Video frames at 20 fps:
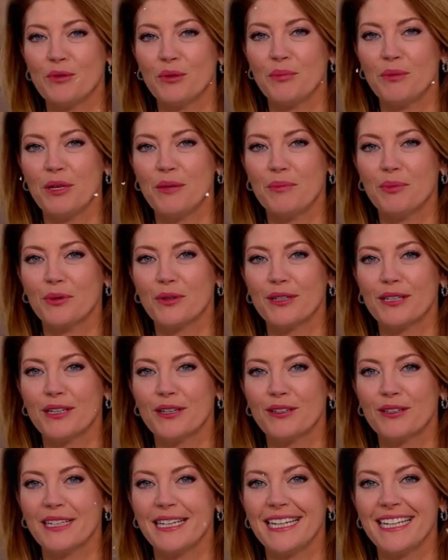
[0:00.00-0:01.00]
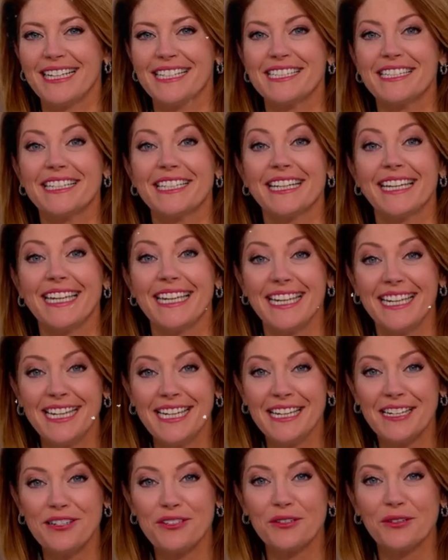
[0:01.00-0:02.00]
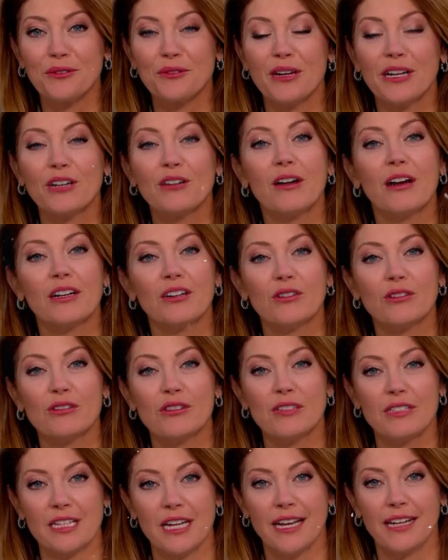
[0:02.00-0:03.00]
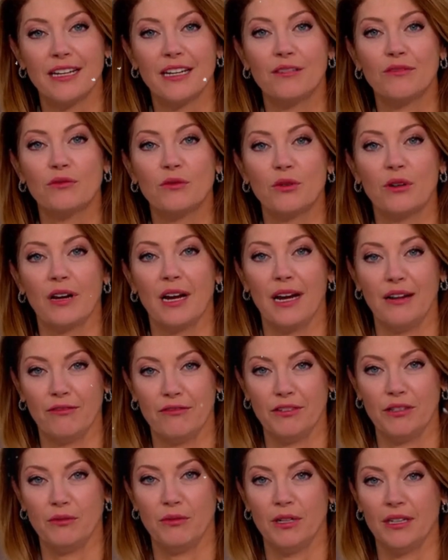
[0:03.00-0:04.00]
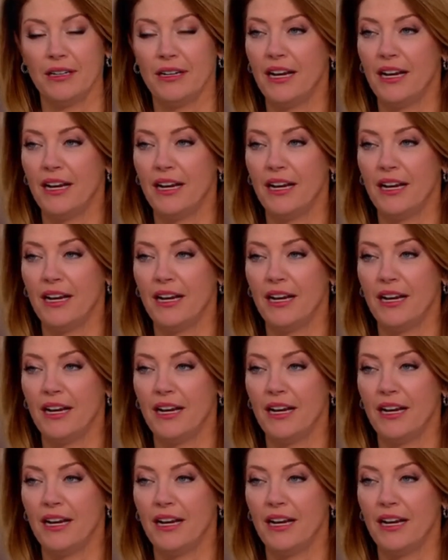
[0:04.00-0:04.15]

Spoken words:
at the Roman Forum while he was in Rome. During a performance, the entire cast was